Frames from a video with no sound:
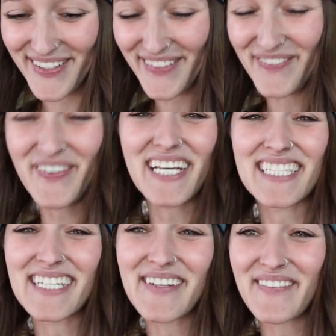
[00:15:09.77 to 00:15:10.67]
You can fix
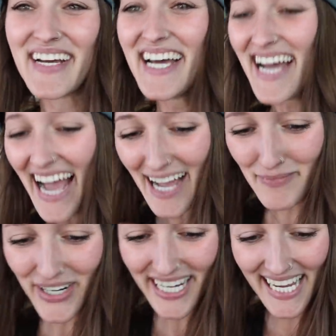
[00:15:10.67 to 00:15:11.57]
them uh,
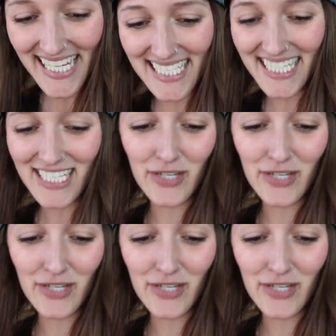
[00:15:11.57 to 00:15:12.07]
pretty easily.